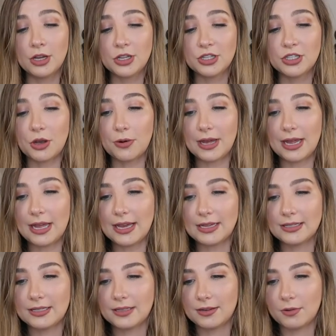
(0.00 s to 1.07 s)
So it
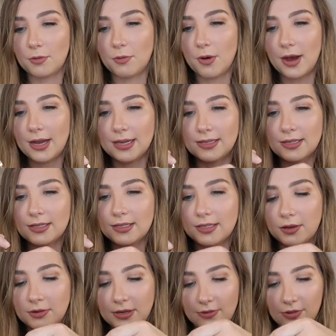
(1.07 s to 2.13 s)
is, why is it
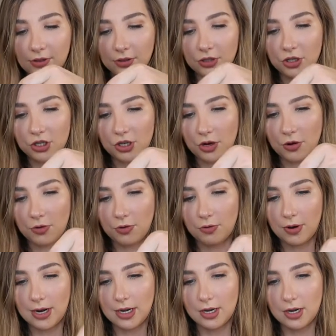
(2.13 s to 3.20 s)
so difficult to show
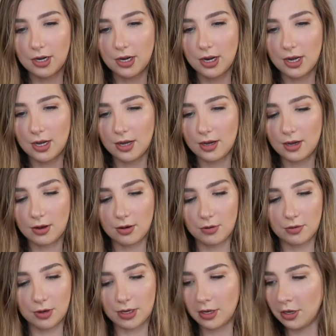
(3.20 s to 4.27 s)
right now?
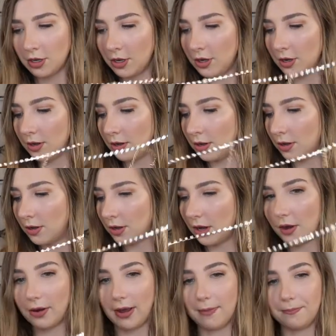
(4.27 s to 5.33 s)

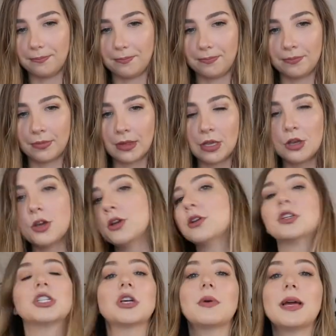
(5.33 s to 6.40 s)
Okay.
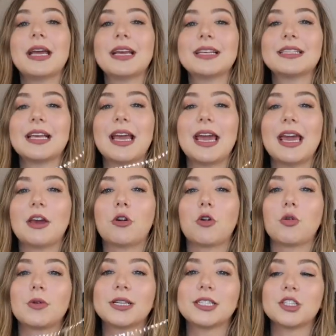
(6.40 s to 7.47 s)
So it is a
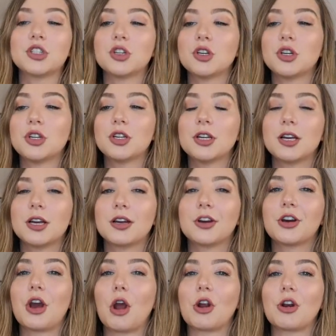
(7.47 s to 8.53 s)
crystal
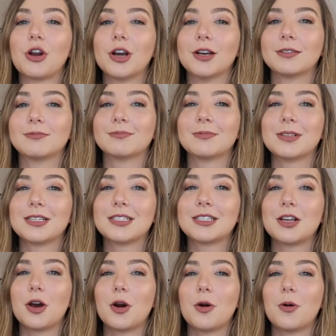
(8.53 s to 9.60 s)
garter.
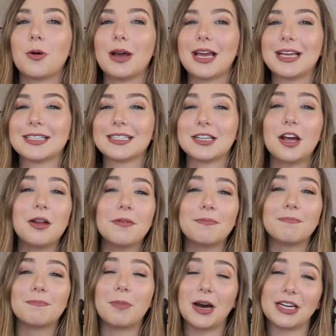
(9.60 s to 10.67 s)
So it's not a
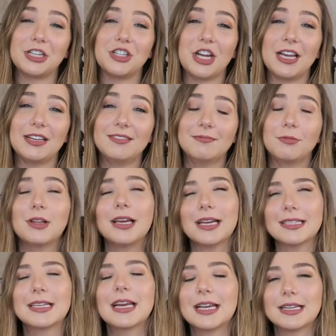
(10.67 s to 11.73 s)
body chain. Well, I
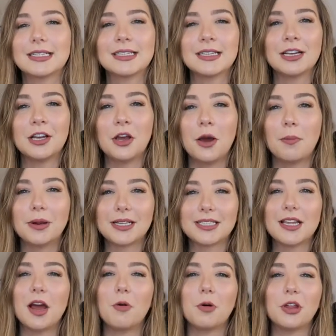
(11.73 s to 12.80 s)
guess it is, but it's
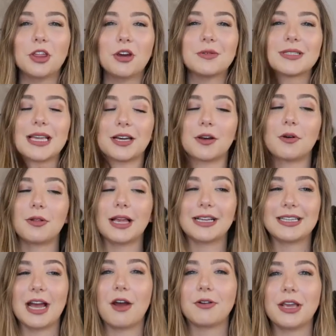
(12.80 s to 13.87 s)
not one of those that go
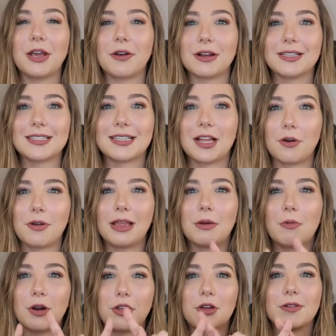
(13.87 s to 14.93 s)
like down here. It's literally
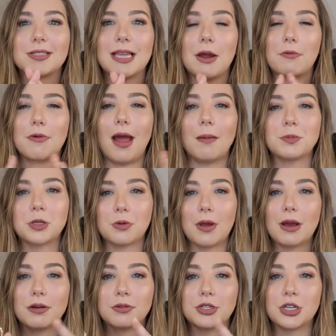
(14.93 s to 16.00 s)
one of those that wraps
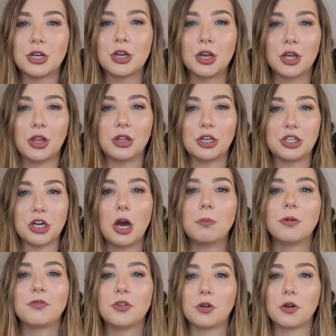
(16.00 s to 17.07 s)
around the
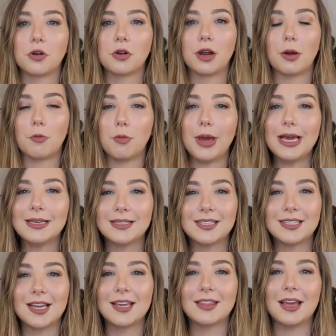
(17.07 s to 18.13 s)
top of your
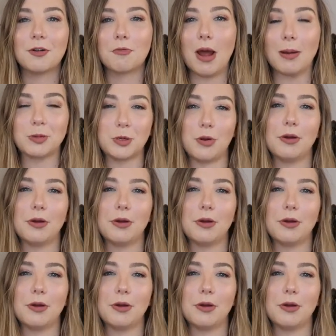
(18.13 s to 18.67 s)
waist and then wraps